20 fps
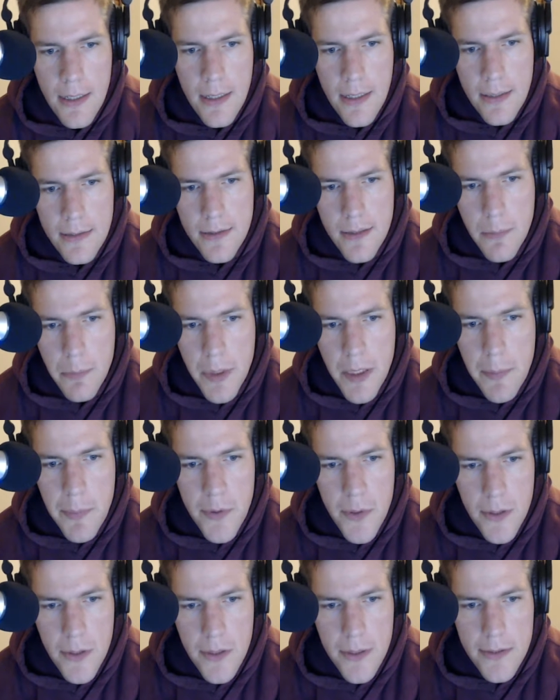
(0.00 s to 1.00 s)
Some
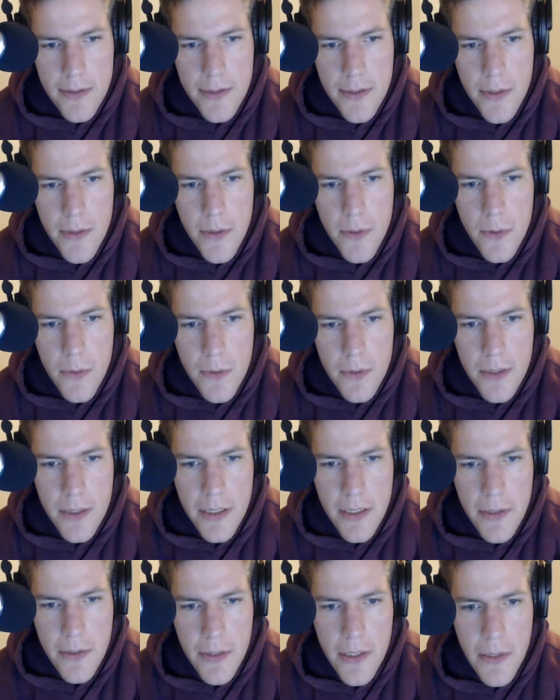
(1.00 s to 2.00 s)
people also,
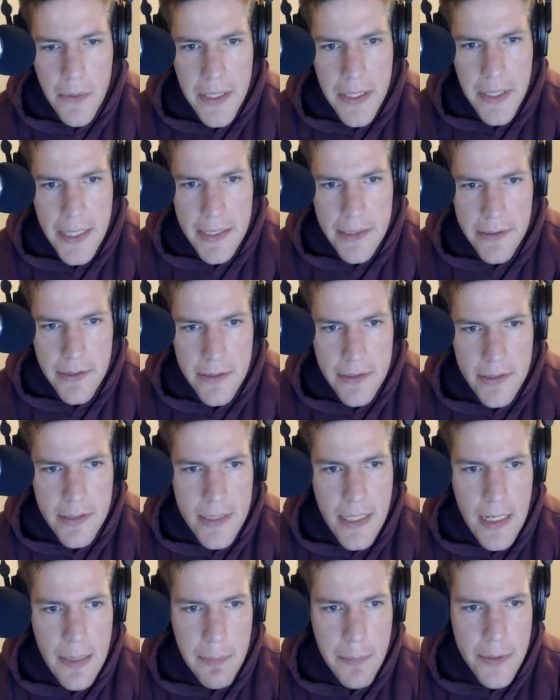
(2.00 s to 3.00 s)
go an extra
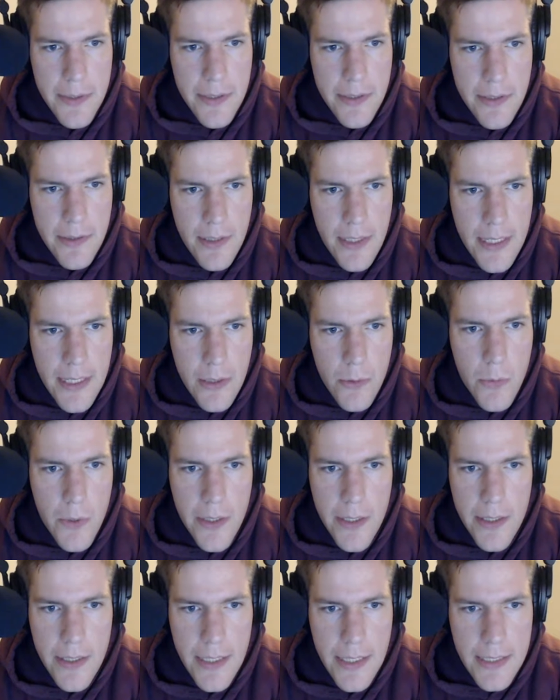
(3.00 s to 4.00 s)
step and they're like,
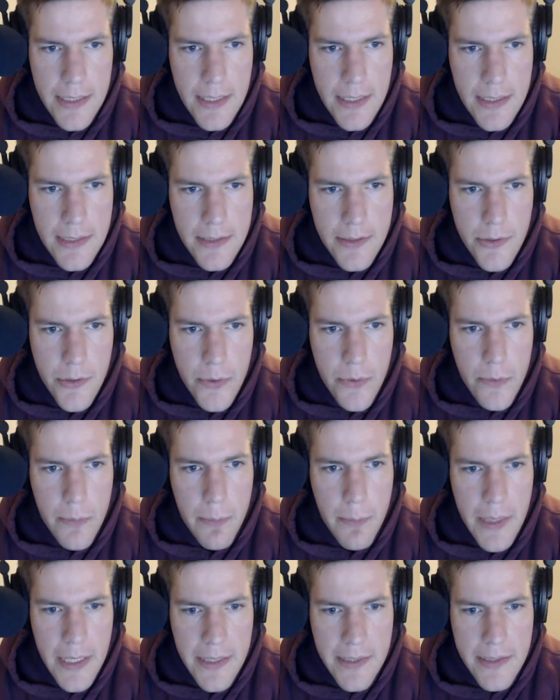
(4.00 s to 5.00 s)
well, I need to
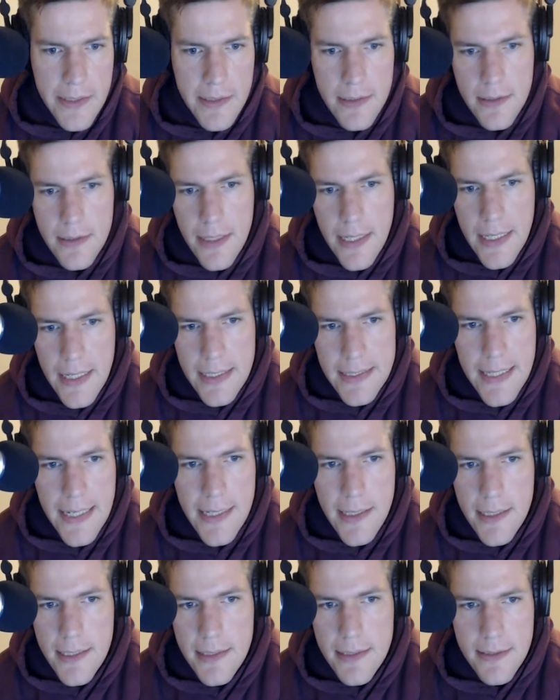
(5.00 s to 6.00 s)
make this
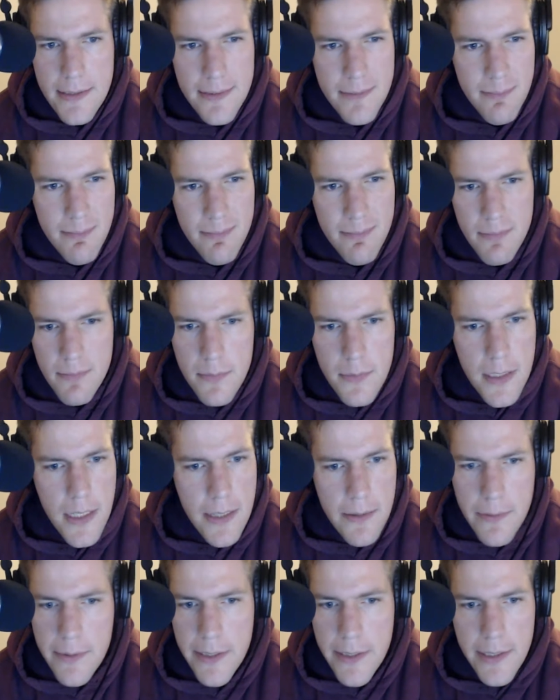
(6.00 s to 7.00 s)
italics.
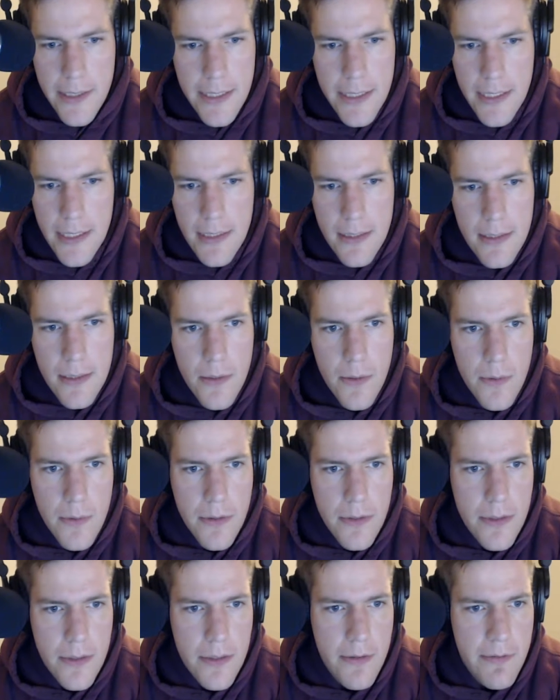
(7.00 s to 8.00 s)
Not really.
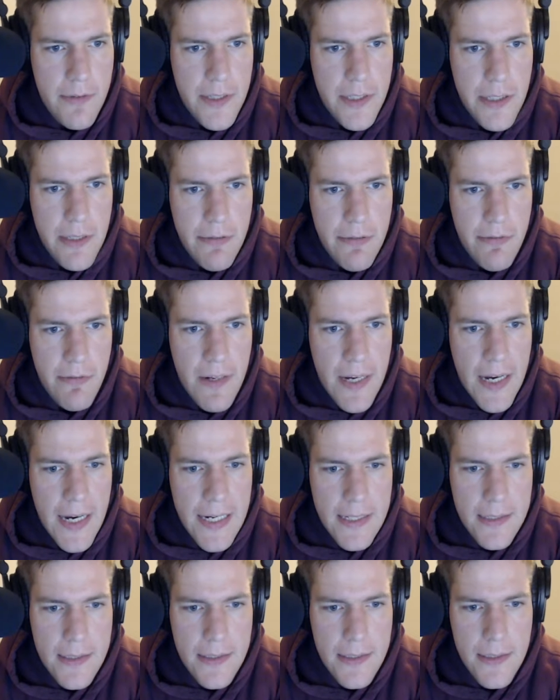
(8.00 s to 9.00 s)
The very
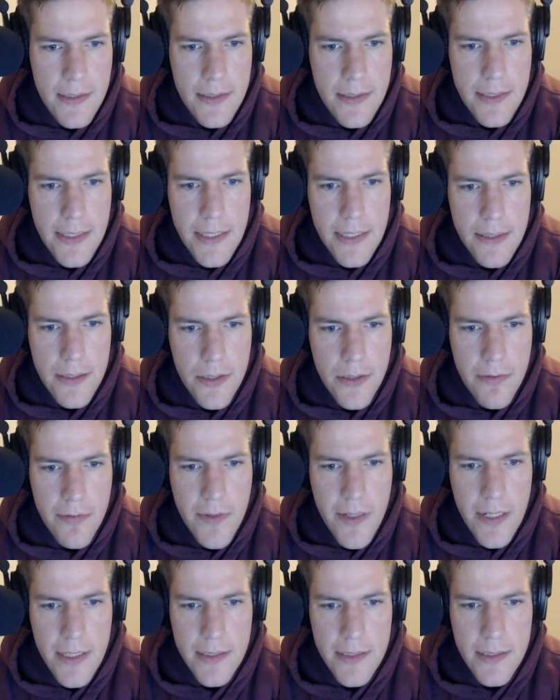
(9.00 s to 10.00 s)
fact that you've
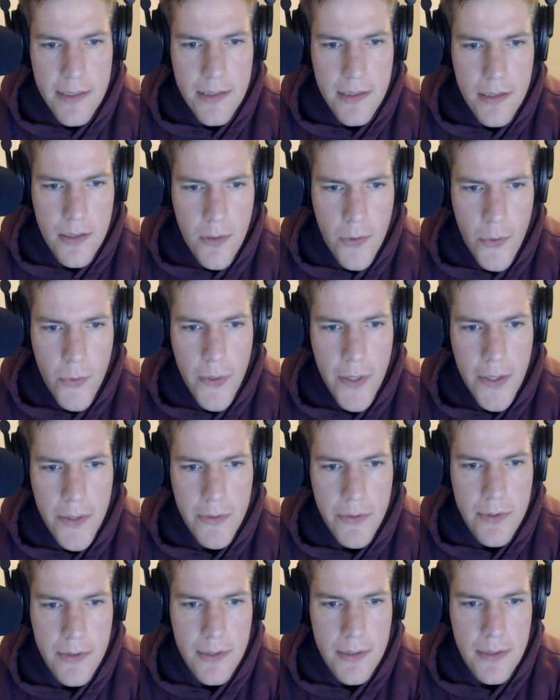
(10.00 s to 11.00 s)
got this in
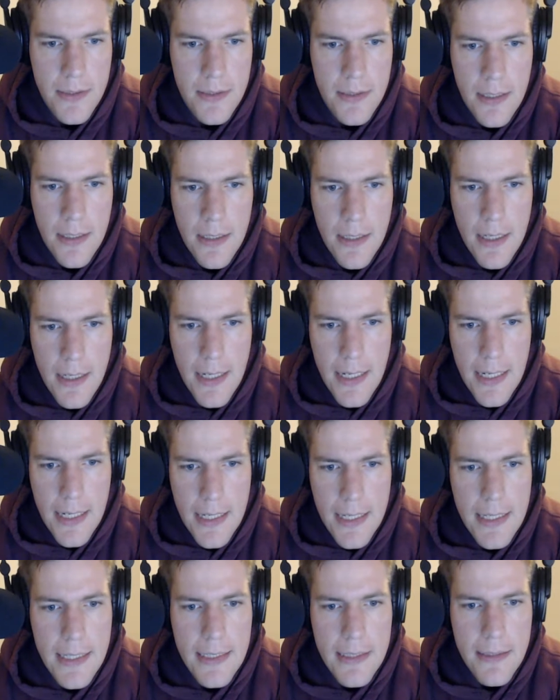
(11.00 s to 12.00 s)
quotes
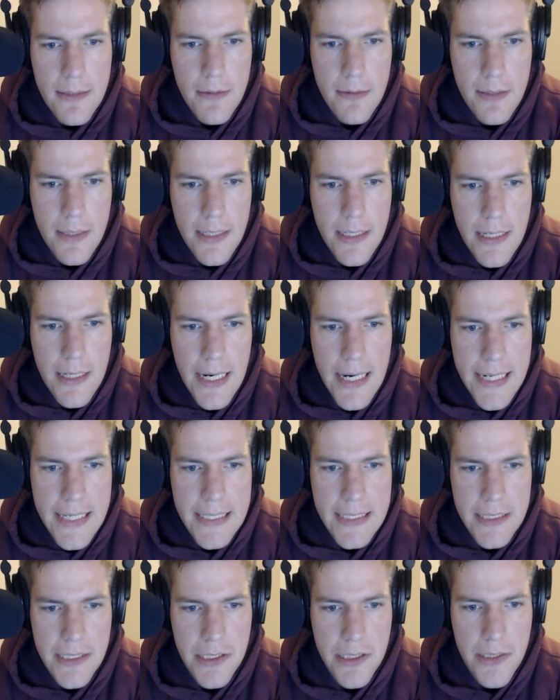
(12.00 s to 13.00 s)
kind
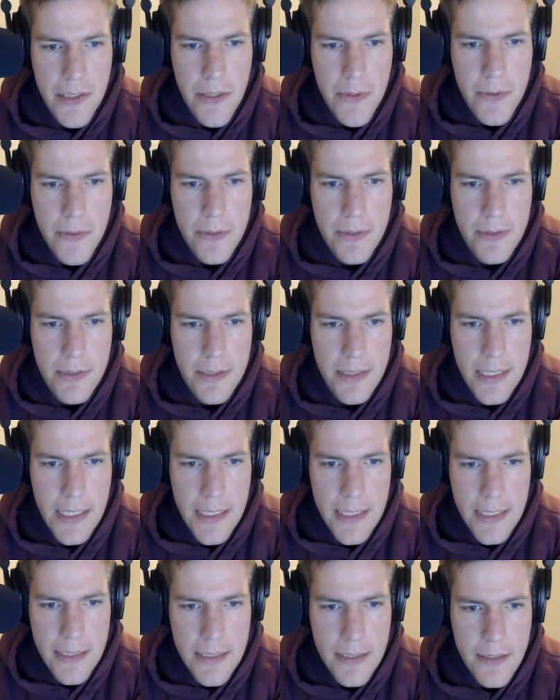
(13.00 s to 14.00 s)
of shows
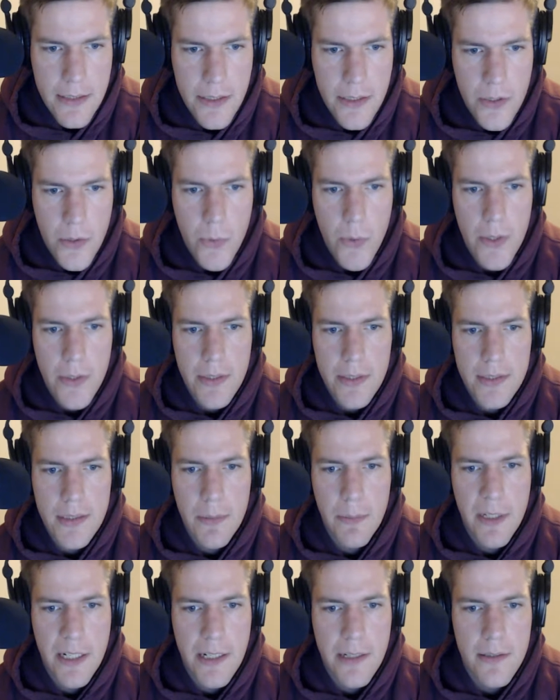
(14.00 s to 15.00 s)
that you're quoting
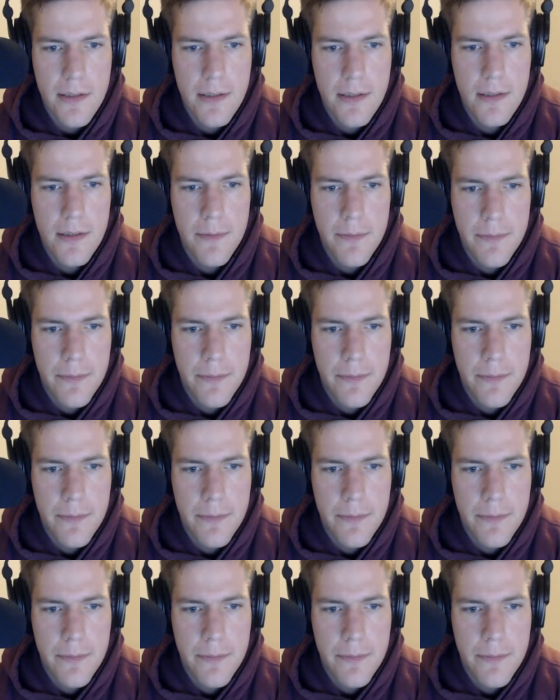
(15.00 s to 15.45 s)
someone else.